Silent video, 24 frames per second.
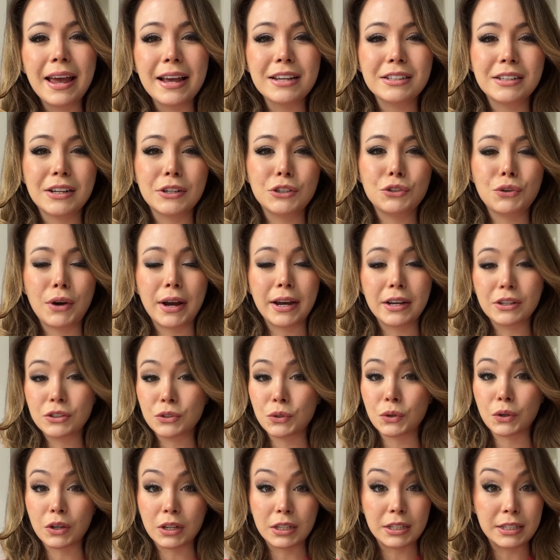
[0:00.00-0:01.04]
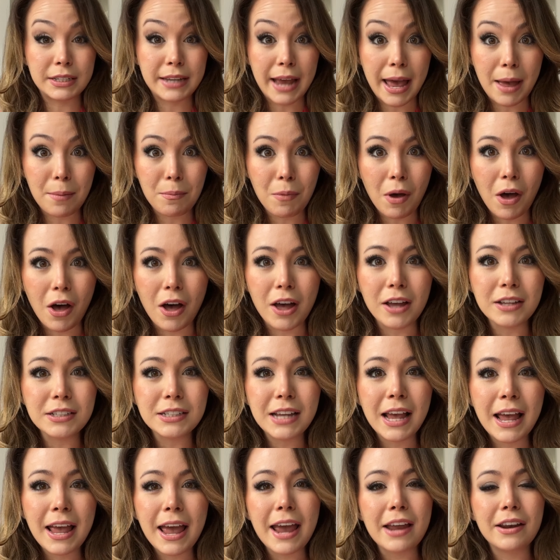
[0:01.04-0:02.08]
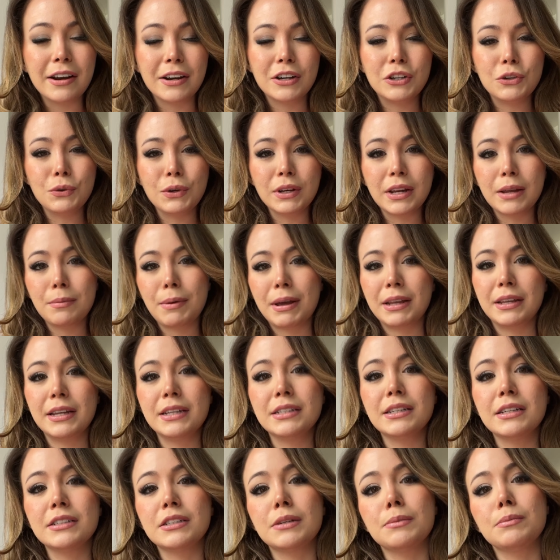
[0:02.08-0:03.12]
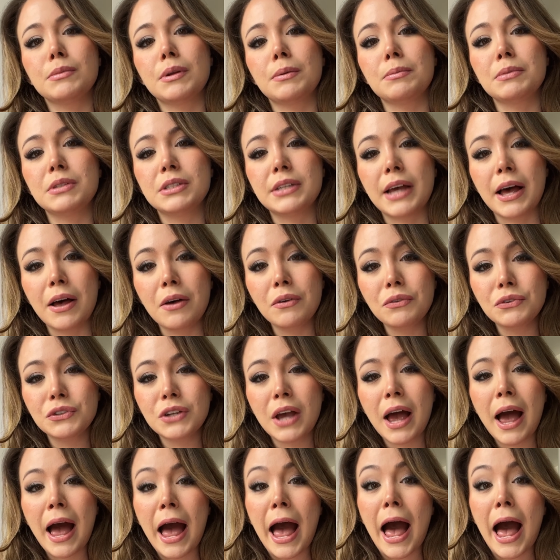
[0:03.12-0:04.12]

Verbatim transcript: as they're trying to condemn us and they're doing it by distancing themselves.